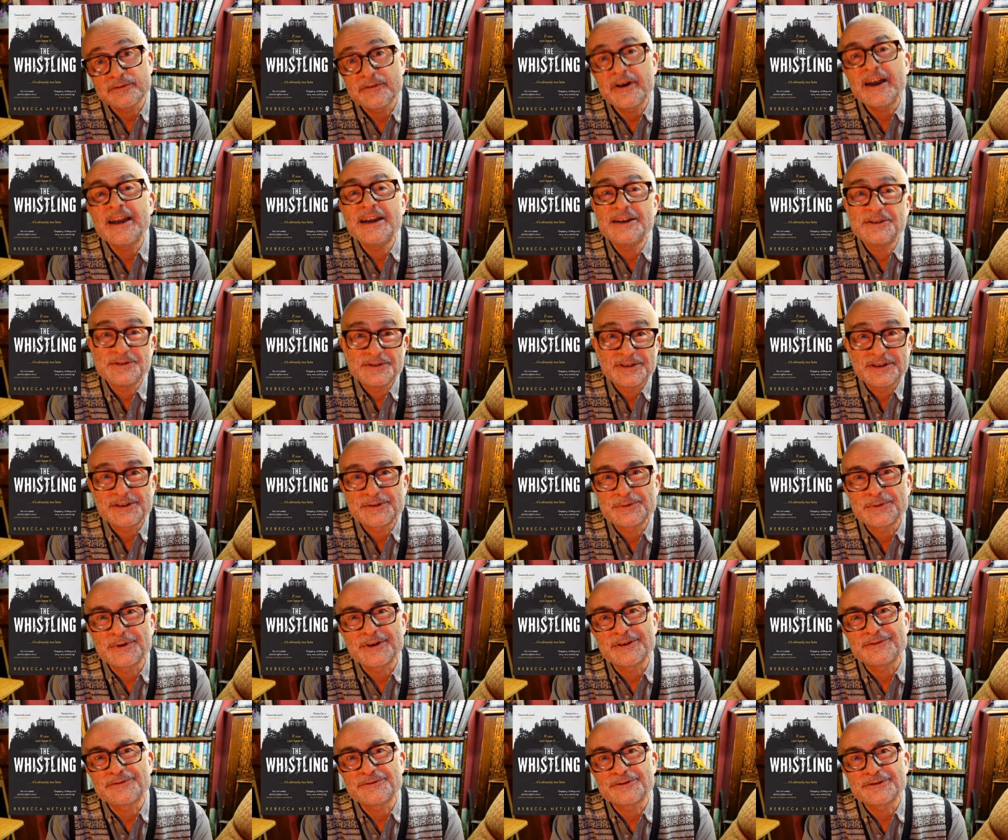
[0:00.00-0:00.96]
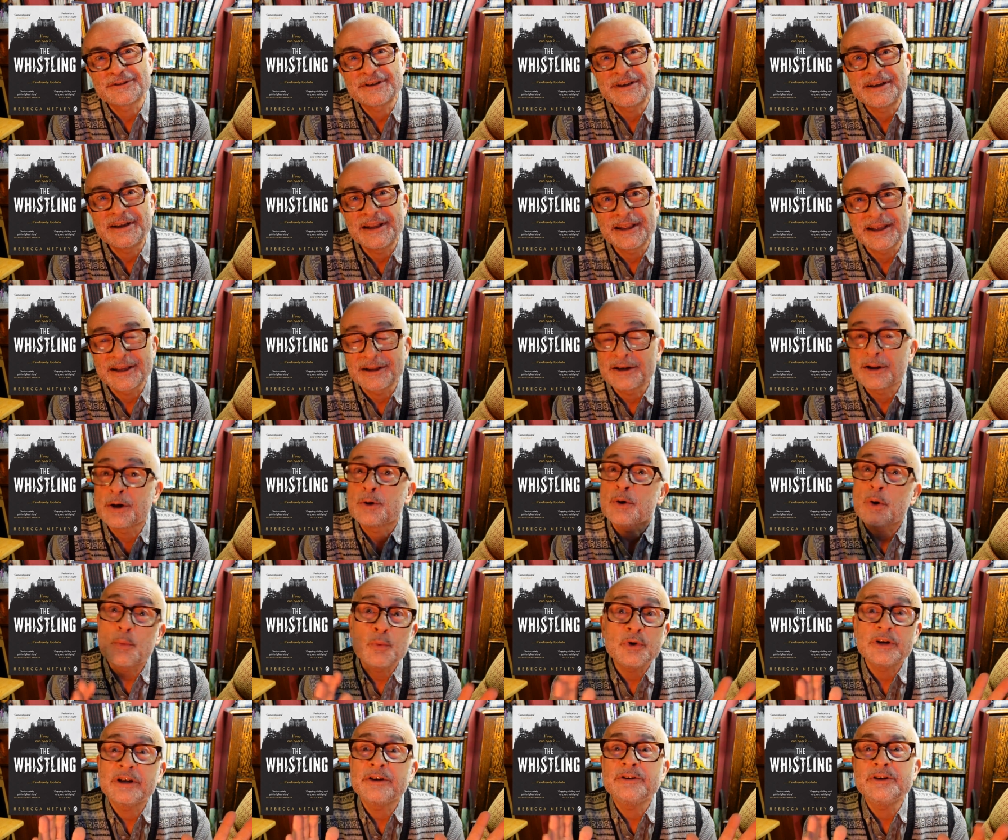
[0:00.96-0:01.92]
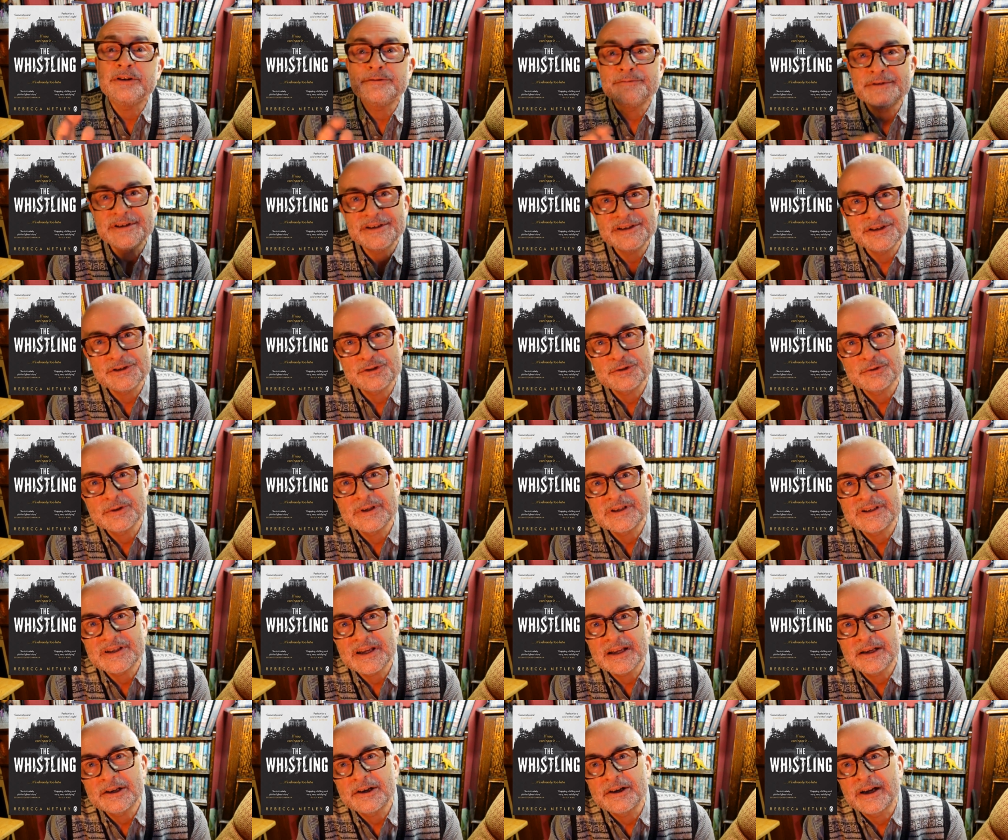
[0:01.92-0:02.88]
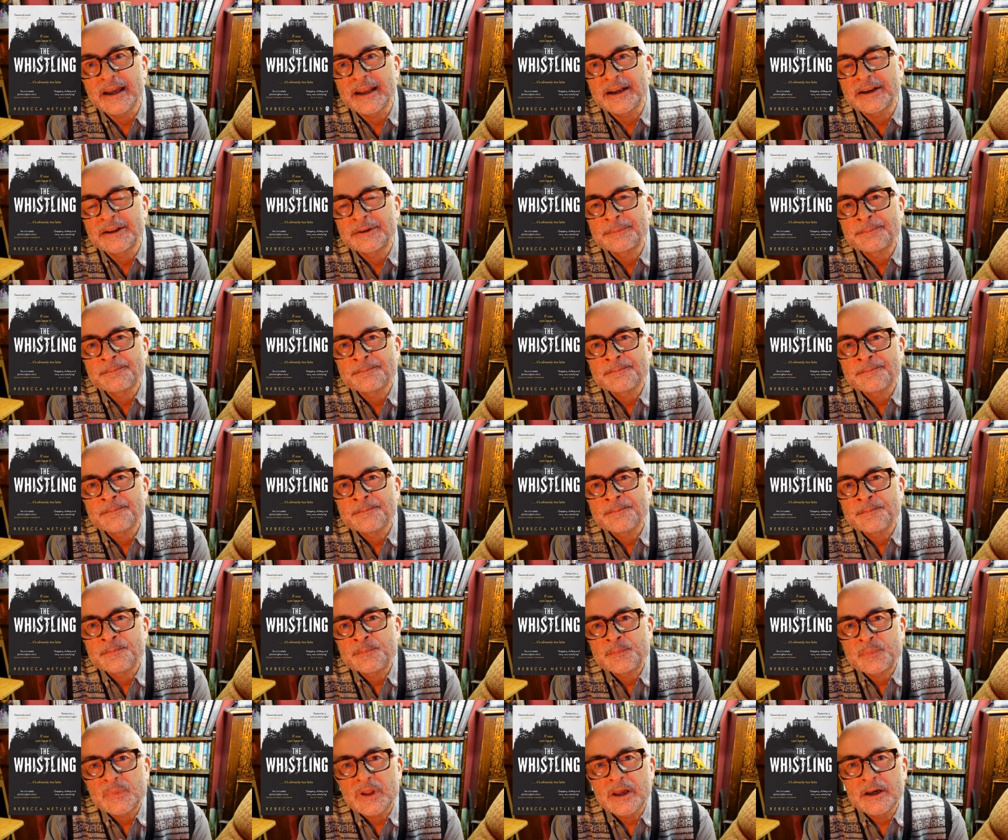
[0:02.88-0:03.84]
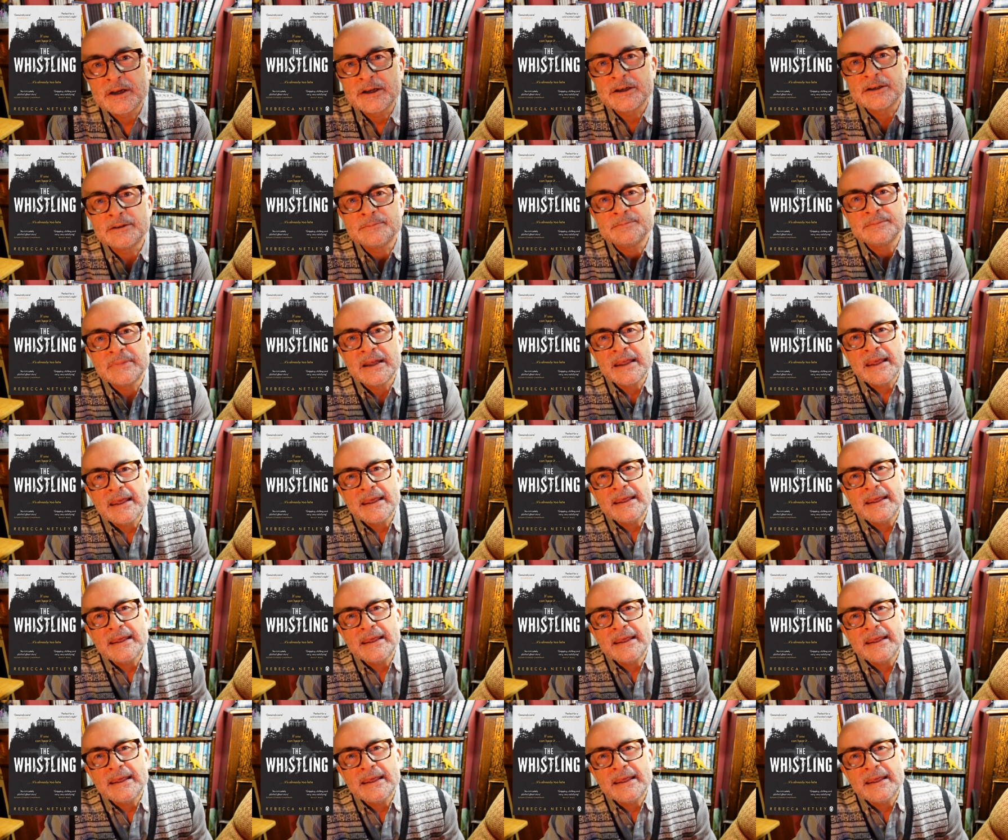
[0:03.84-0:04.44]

found it quite frightening. And I would only read it during daylight. Um,